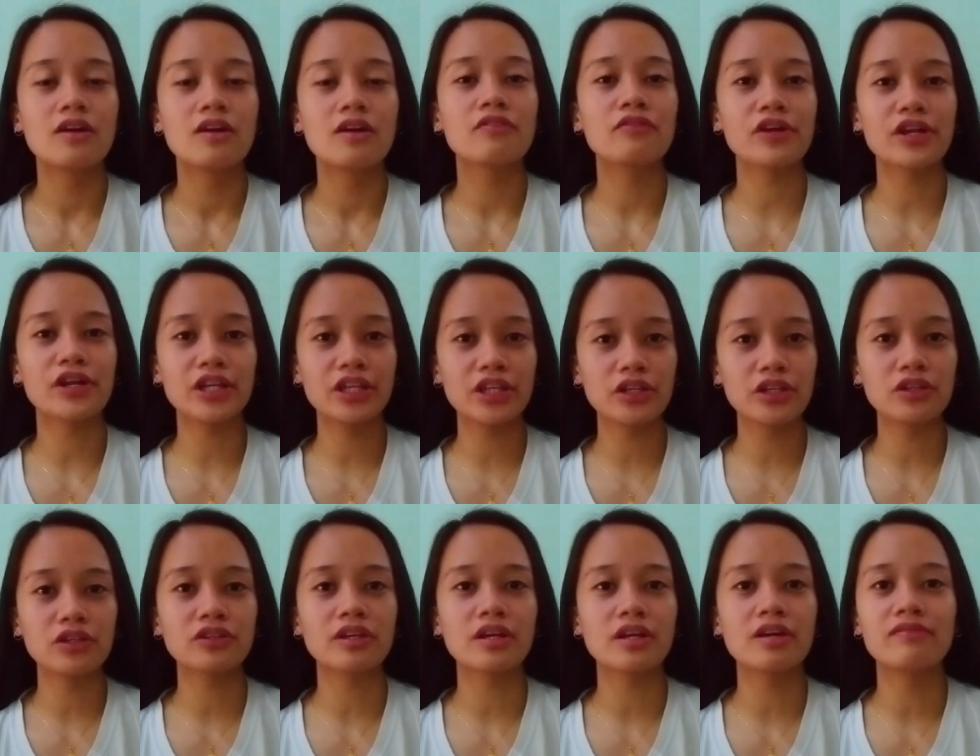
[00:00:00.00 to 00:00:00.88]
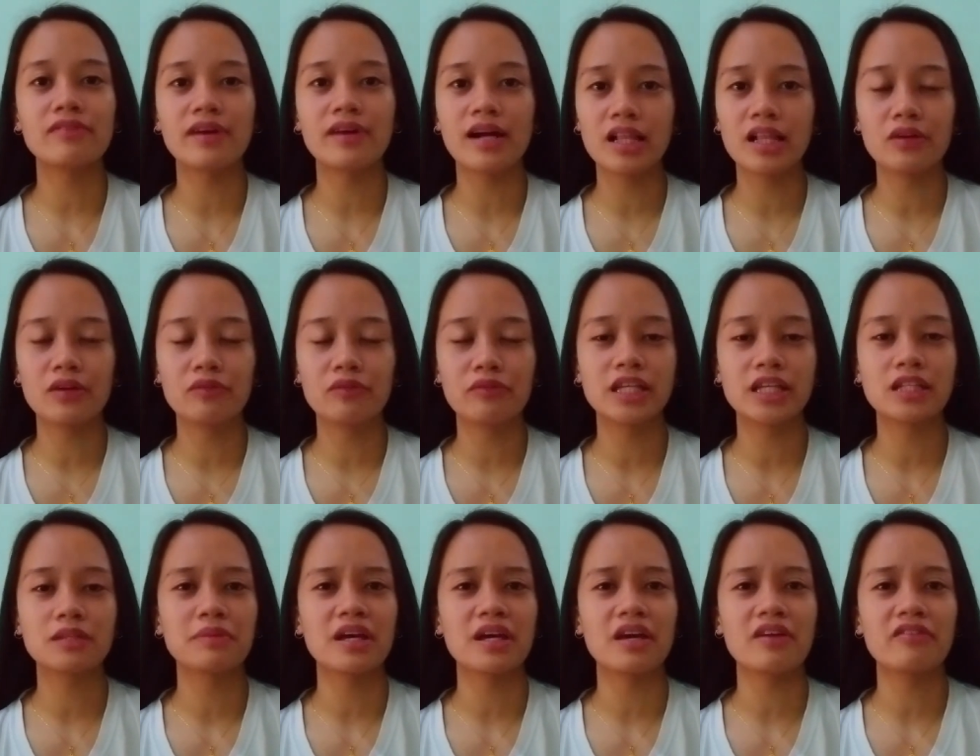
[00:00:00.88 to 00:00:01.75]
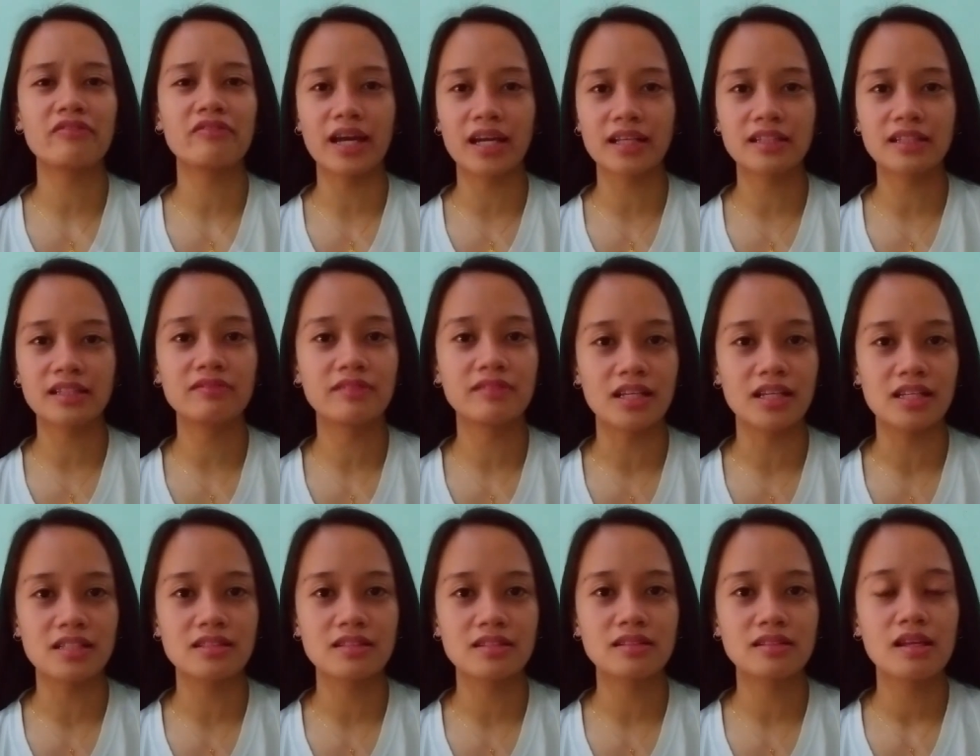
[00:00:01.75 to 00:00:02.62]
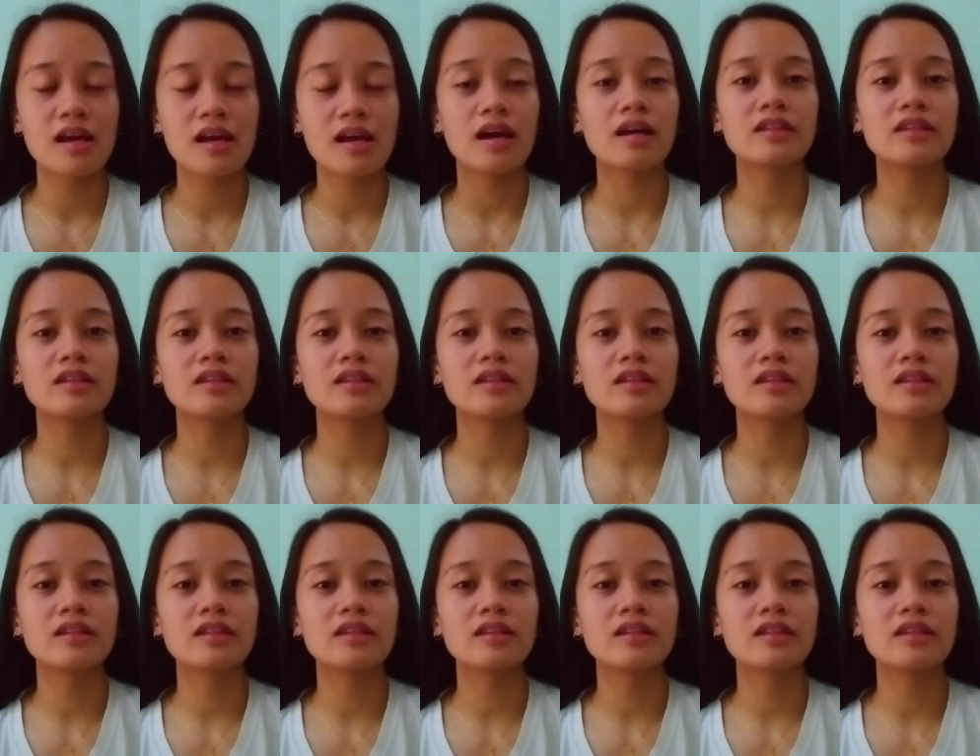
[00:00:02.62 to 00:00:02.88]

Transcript: for you to evaluate my effectiveness